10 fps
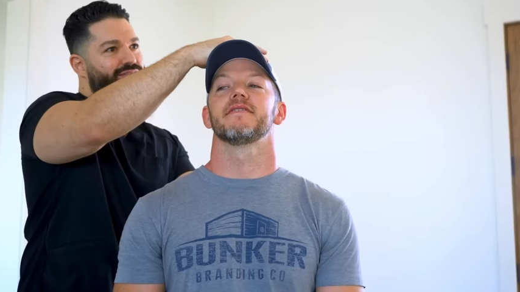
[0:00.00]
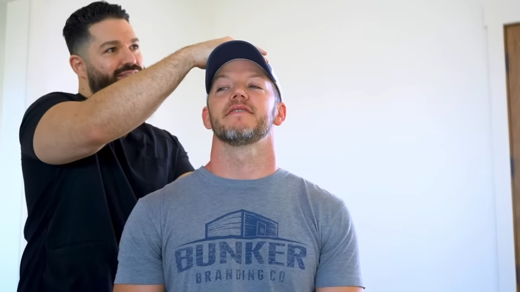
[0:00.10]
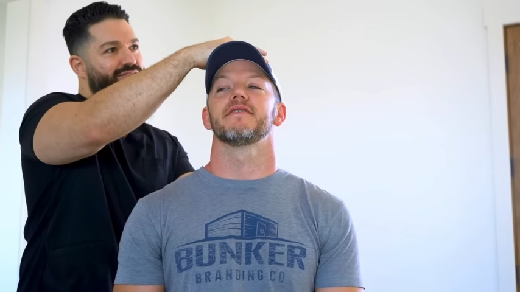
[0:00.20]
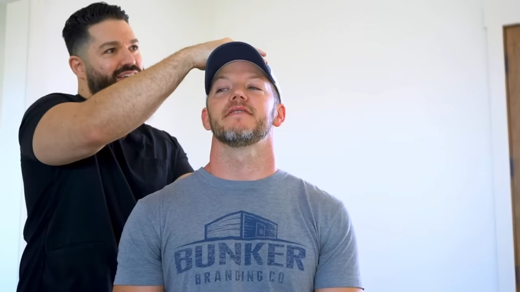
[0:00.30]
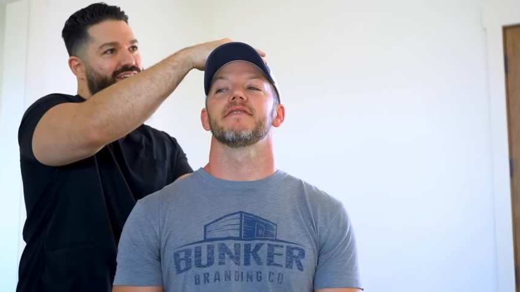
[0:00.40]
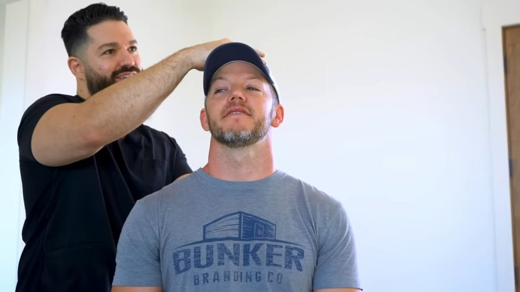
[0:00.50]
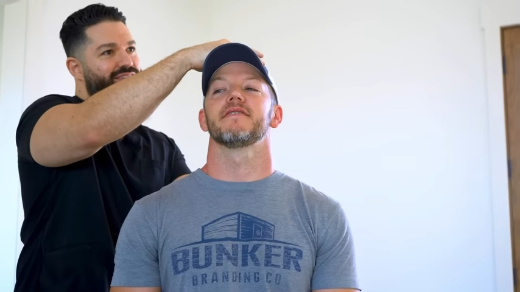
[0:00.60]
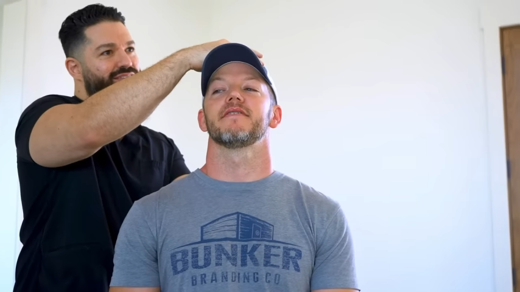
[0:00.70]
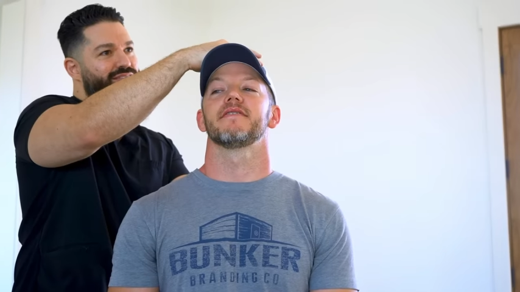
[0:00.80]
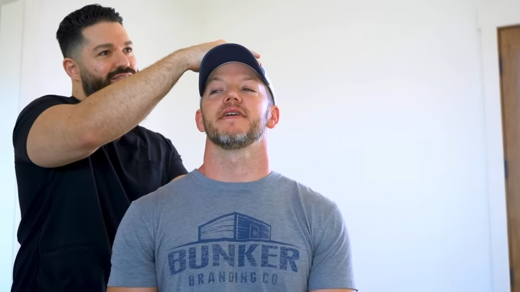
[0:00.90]
Speaker 1: That
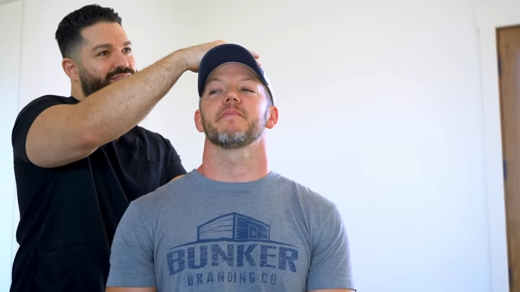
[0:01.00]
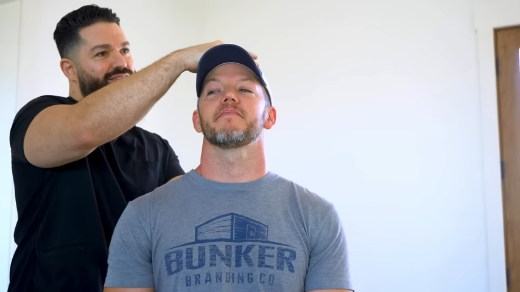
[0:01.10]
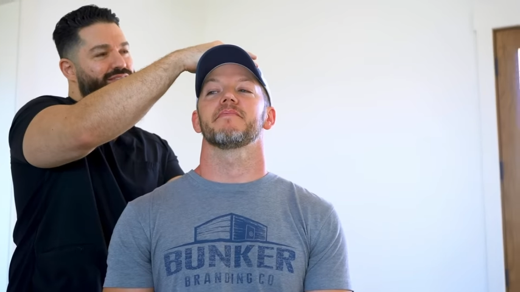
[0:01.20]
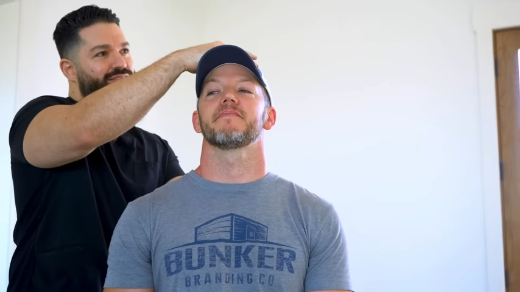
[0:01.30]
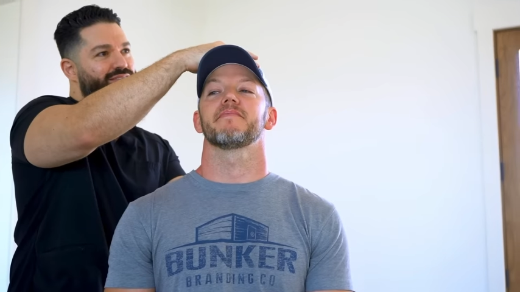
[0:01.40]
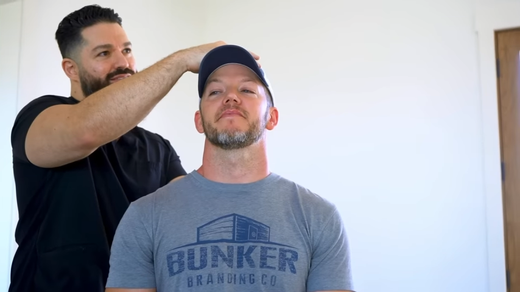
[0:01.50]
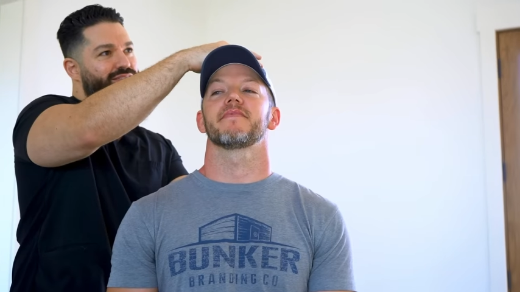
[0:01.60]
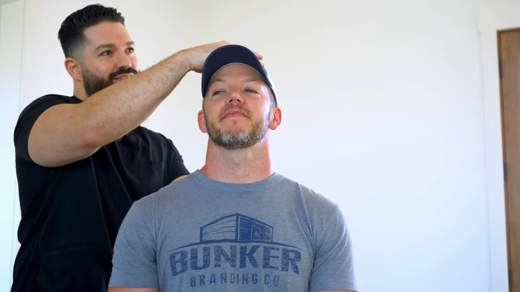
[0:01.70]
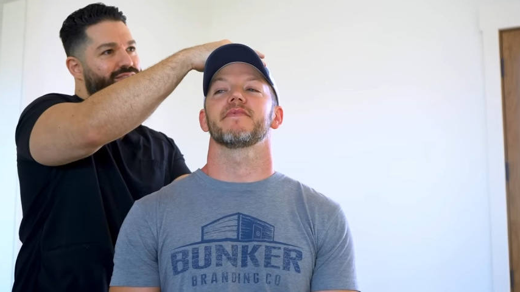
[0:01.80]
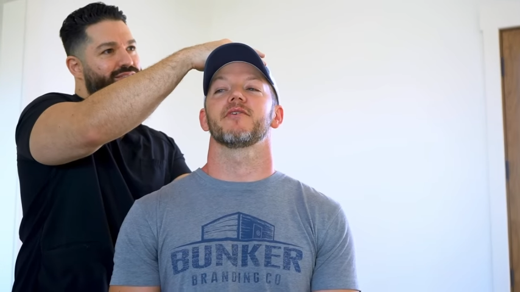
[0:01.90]
fading? Yep.
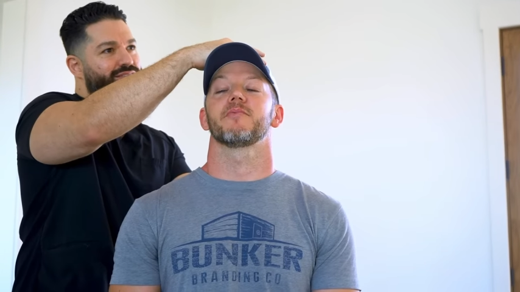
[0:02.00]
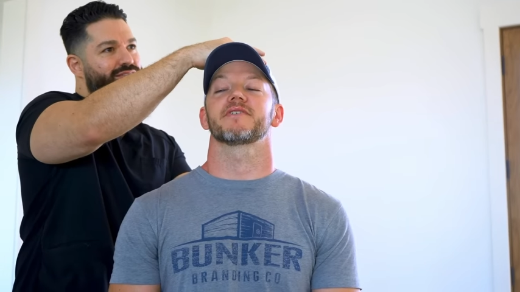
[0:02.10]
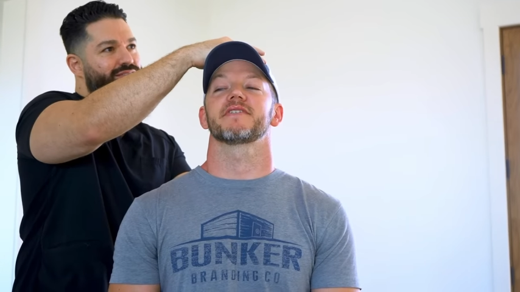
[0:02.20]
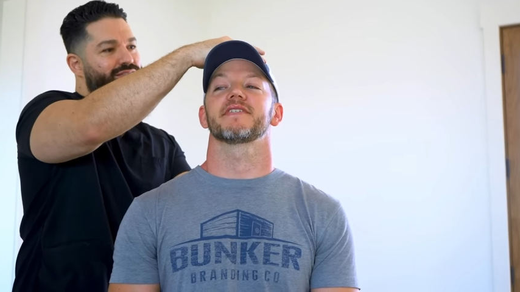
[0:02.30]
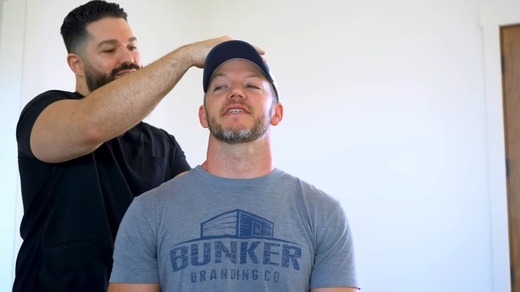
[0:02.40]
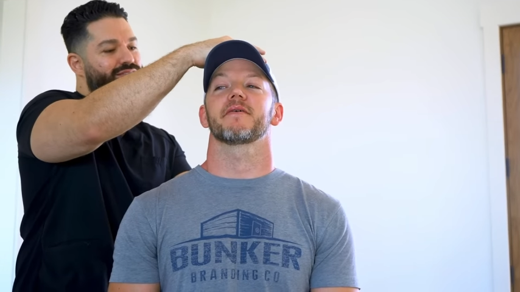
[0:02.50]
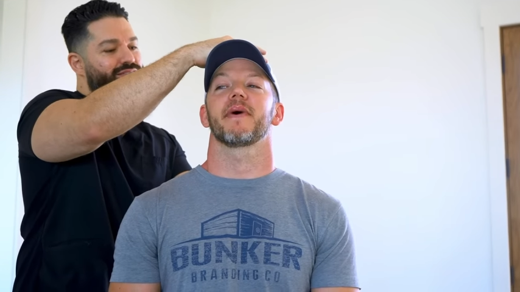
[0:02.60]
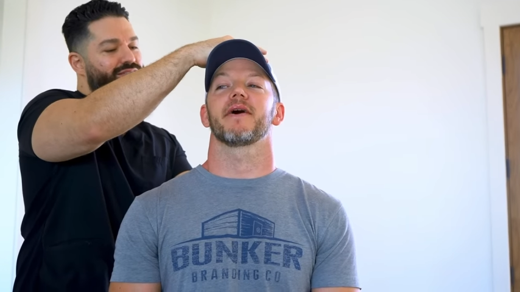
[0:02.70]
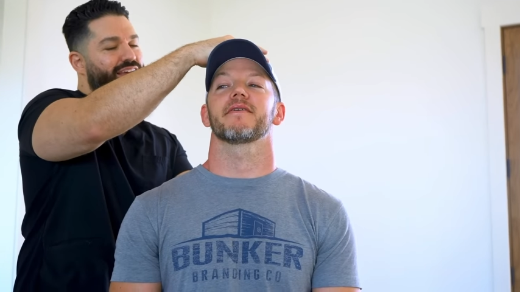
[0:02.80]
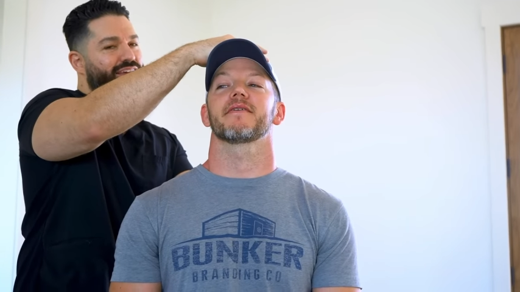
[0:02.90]
You're pushing the same
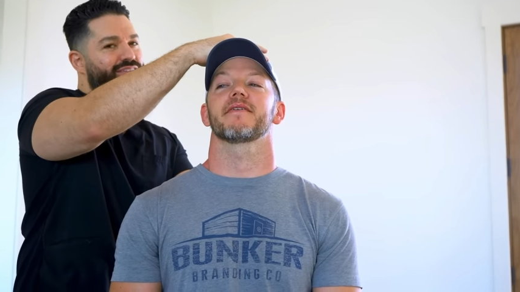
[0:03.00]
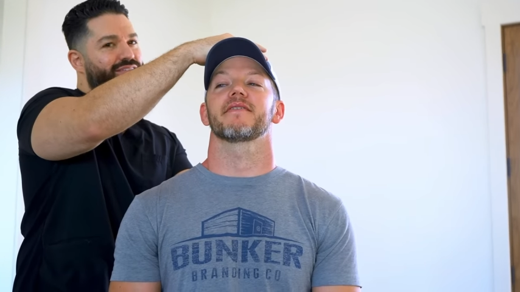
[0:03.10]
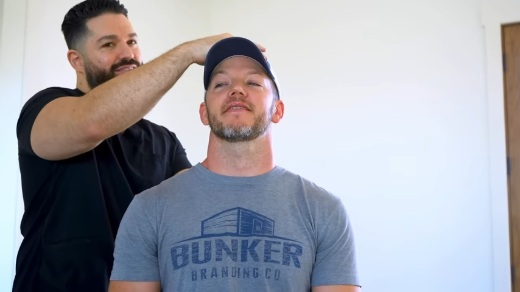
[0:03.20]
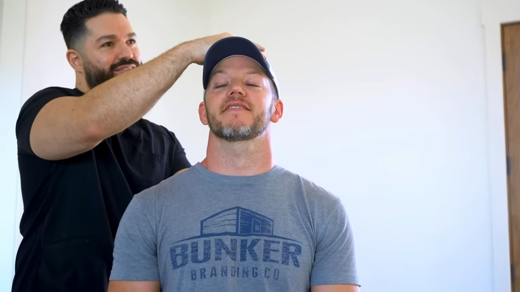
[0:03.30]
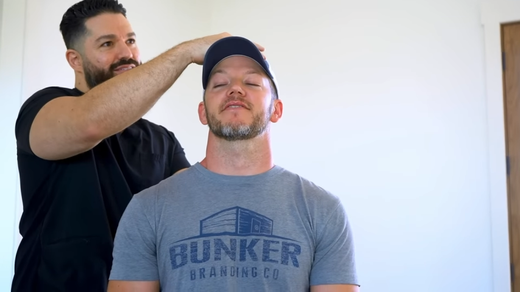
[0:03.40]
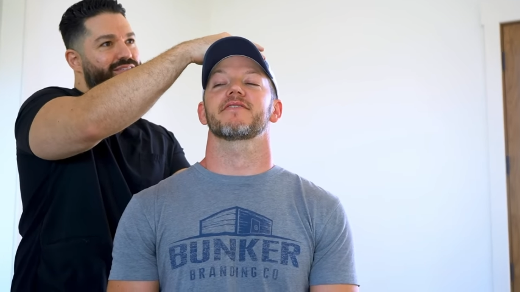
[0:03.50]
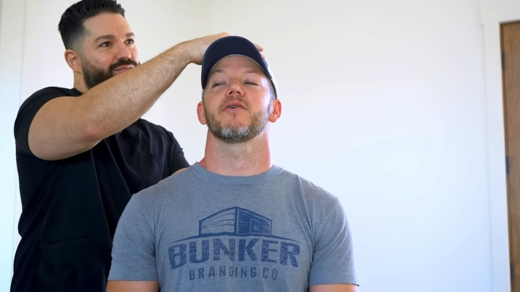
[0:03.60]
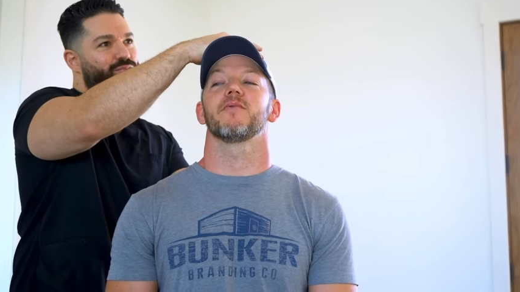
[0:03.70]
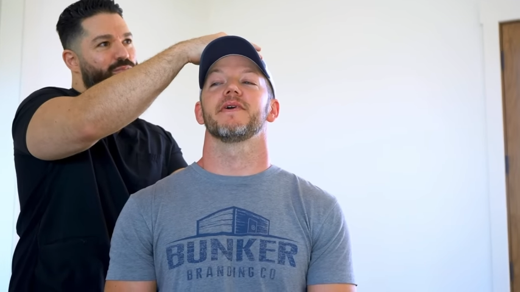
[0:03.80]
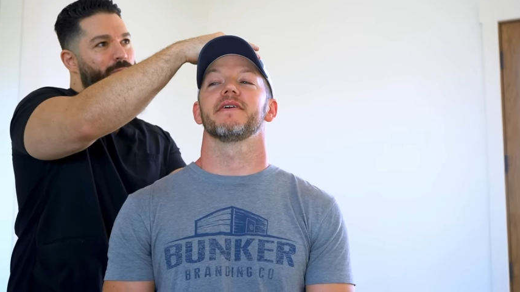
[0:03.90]
amount? Yeah. That's
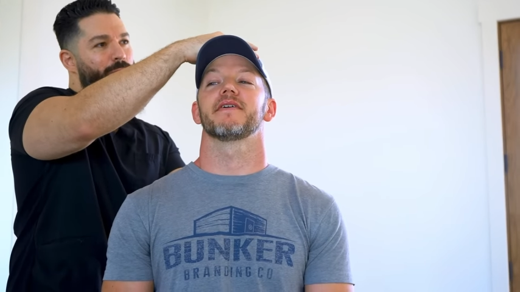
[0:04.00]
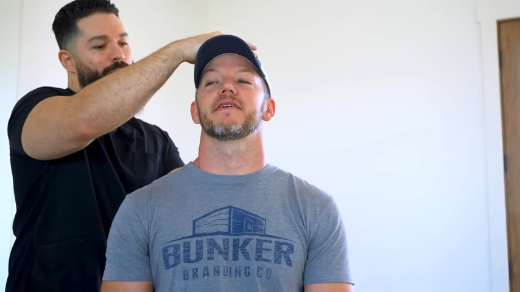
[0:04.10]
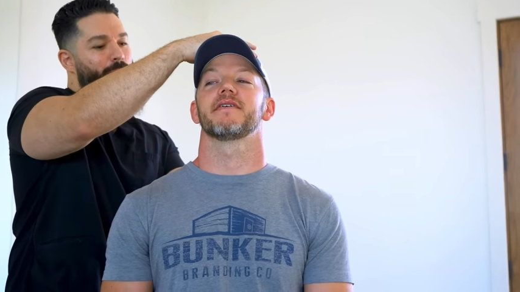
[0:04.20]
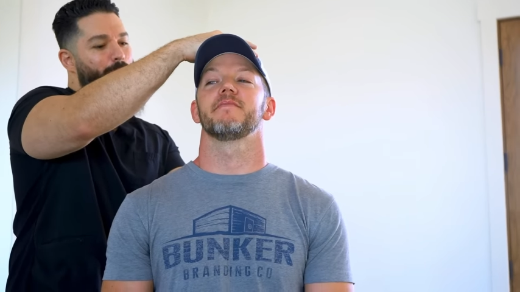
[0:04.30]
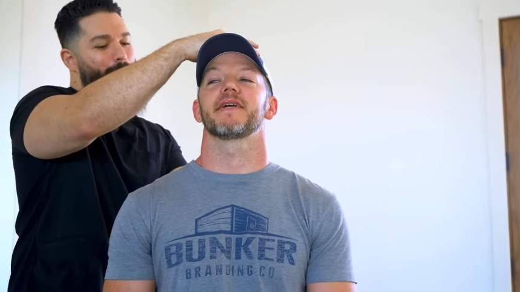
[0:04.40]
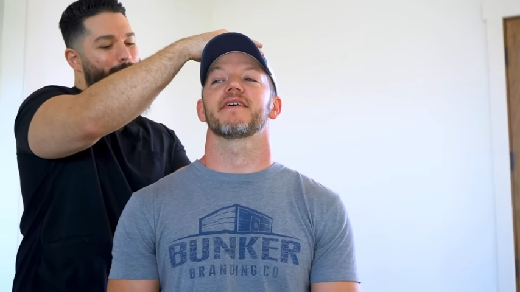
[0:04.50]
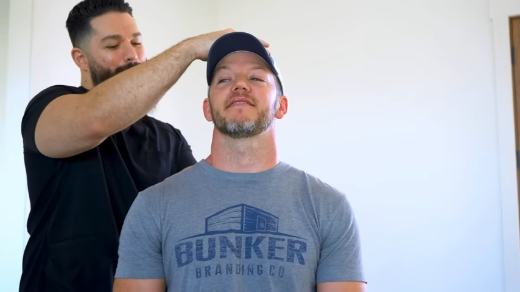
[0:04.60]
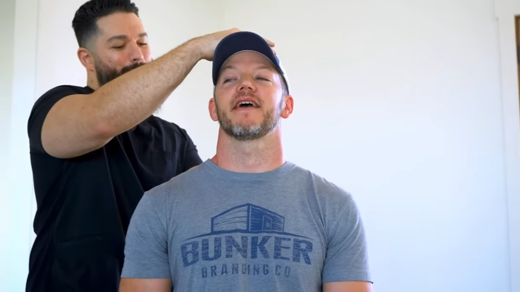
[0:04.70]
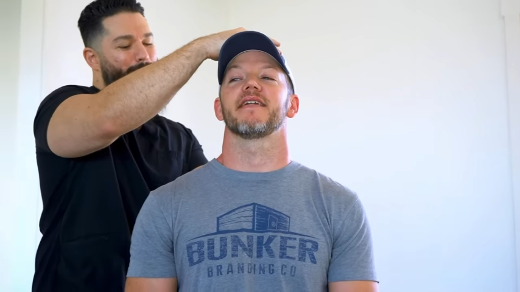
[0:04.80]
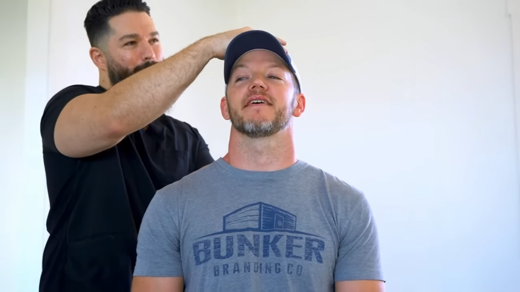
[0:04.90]
so weird
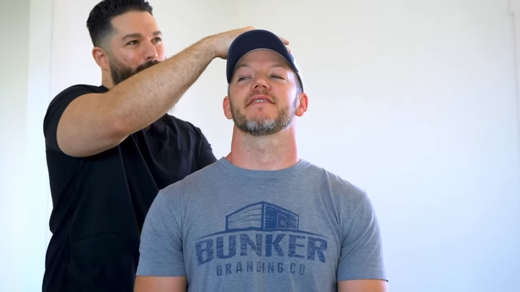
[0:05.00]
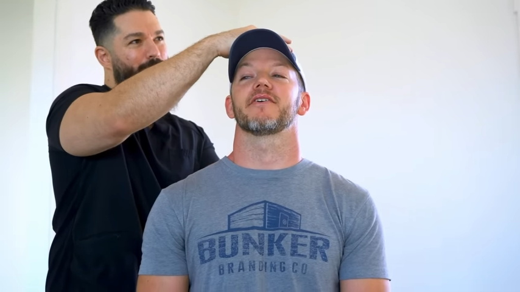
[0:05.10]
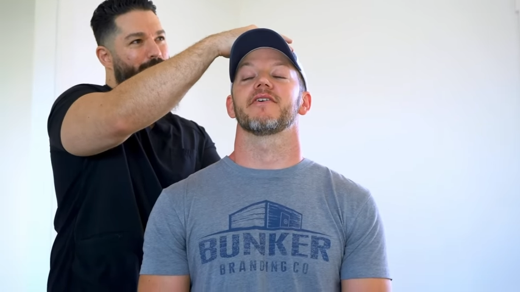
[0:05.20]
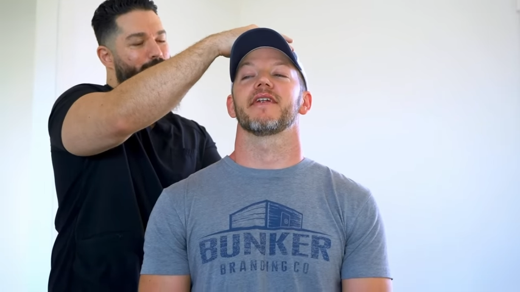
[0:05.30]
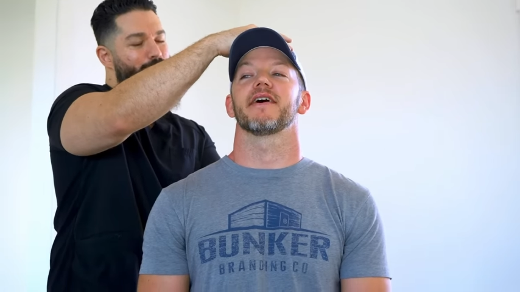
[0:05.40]
because yeah, it doesn't hurt